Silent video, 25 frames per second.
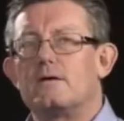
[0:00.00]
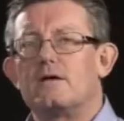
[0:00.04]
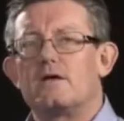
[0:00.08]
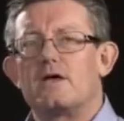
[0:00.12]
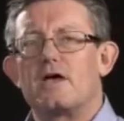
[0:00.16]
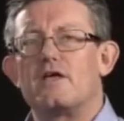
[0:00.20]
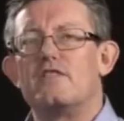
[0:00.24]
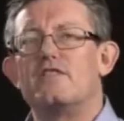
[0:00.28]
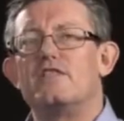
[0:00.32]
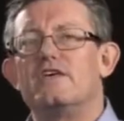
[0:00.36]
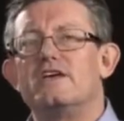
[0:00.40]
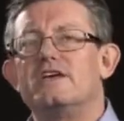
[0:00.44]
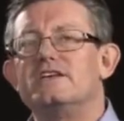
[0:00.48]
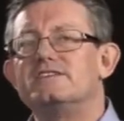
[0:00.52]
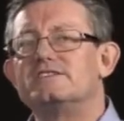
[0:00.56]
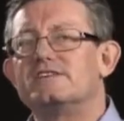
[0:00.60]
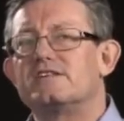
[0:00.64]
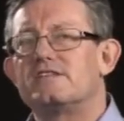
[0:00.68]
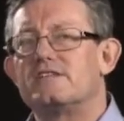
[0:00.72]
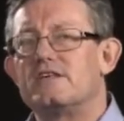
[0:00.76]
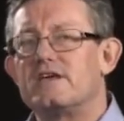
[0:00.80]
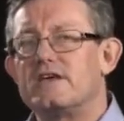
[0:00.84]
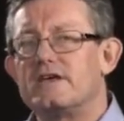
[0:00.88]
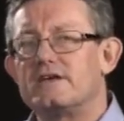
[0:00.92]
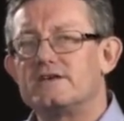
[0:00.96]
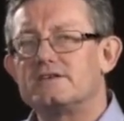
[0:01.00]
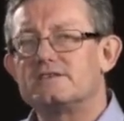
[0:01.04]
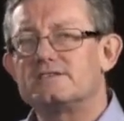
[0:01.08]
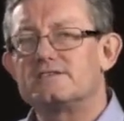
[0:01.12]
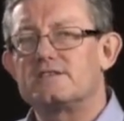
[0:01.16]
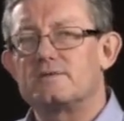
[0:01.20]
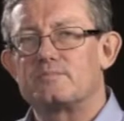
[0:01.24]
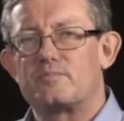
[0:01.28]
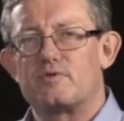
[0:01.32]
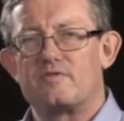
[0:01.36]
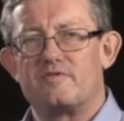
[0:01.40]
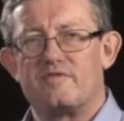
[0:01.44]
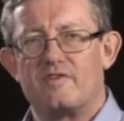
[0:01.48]
and these are things
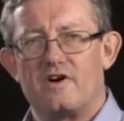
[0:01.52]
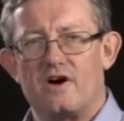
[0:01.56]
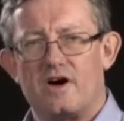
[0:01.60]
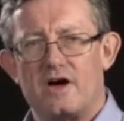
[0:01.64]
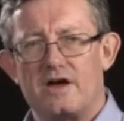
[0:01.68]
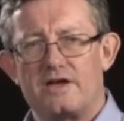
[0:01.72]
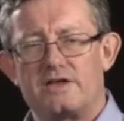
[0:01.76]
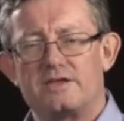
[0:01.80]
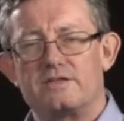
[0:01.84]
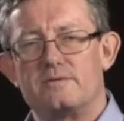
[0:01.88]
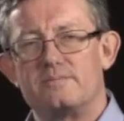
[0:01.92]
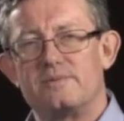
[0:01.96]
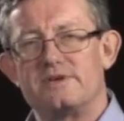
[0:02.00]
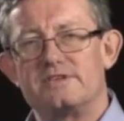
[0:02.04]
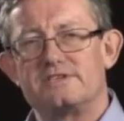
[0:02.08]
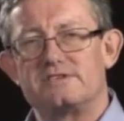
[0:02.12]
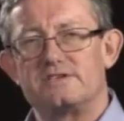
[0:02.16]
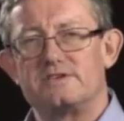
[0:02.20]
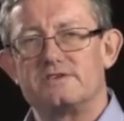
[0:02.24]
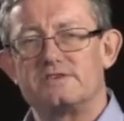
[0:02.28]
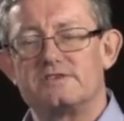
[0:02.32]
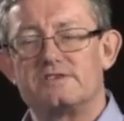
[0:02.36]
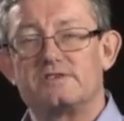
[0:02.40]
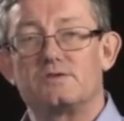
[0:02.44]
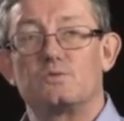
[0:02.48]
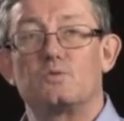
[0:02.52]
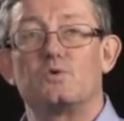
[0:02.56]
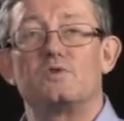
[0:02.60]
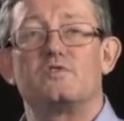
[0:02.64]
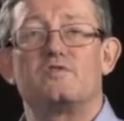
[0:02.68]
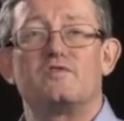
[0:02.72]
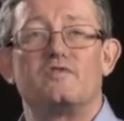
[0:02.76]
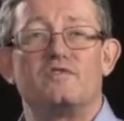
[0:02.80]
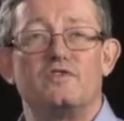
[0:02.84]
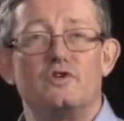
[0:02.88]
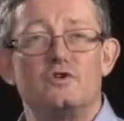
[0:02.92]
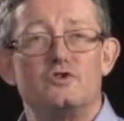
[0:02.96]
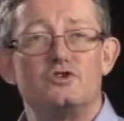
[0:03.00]
that provide the business with
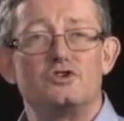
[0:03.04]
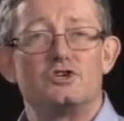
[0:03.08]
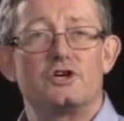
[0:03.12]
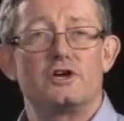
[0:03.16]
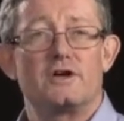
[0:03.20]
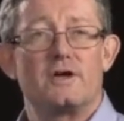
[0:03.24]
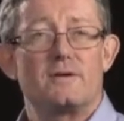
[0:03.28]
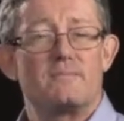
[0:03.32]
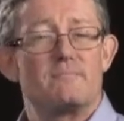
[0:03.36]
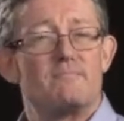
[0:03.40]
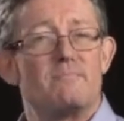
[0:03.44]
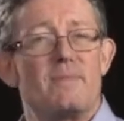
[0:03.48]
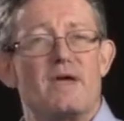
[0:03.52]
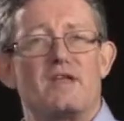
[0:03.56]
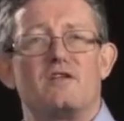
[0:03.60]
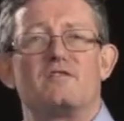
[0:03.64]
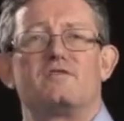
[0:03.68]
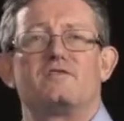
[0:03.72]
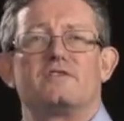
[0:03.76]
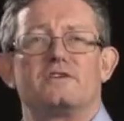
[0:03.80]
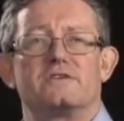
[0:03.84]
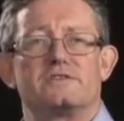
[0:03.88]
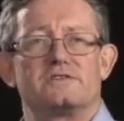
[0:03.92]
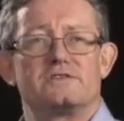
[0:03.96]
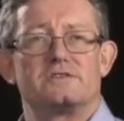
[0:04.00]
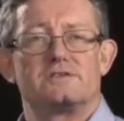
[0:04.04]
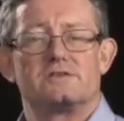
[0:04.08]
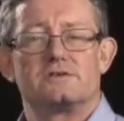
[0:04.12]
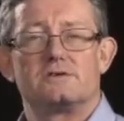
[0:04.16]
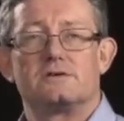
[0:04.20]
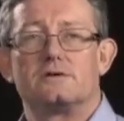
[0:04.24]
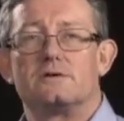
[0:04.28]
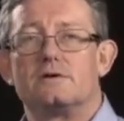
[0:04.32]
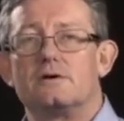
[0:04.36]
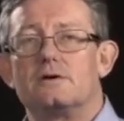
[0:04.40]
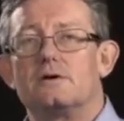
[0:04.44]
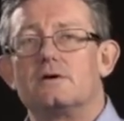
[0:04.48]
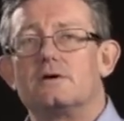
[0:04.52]
future benefits.
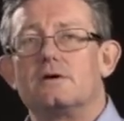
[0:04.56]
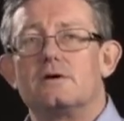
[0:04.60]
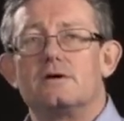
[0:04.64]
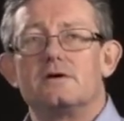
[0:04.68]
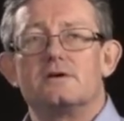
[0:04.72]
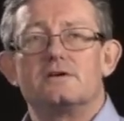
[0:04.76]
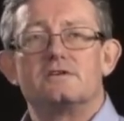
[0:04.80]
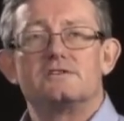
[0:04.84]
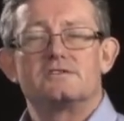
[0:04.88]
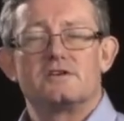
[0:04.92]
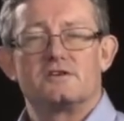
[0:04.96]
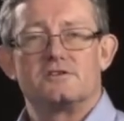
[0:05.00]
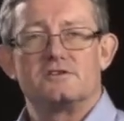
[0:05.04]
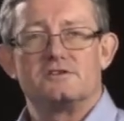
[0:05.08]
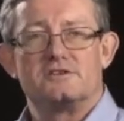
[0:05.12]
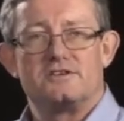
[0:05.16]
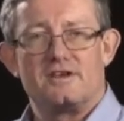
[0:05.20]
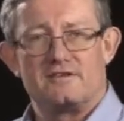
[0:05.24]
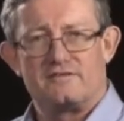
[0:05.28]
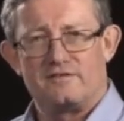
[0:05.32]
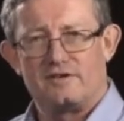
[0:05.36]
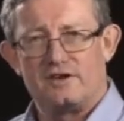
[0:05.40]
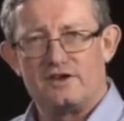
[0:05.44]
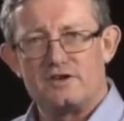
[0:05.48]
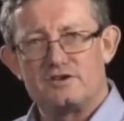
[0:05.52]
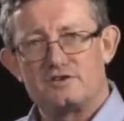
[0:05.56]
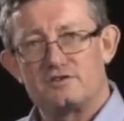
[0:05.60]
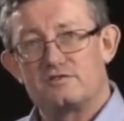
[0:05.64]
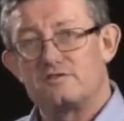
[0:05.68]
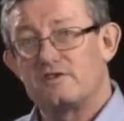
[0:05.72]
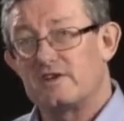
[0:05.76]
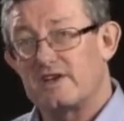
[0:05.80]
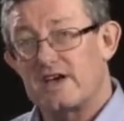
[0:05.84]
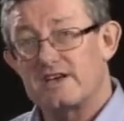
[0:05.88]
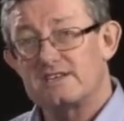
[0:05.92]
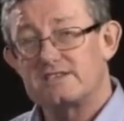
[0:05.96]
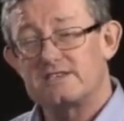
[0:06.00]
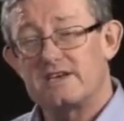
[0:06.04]
So the definition of
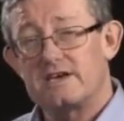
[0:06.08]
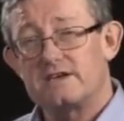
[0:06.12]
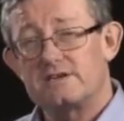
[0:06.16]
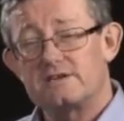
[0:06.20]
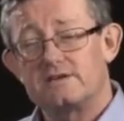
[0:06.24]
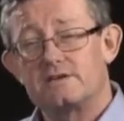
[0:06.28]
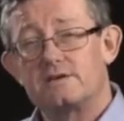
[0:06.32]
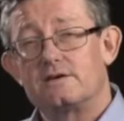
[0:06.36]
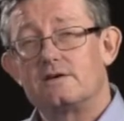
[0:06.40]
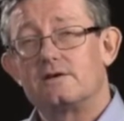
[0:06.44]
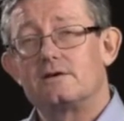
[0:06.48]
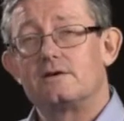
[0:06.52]
an asset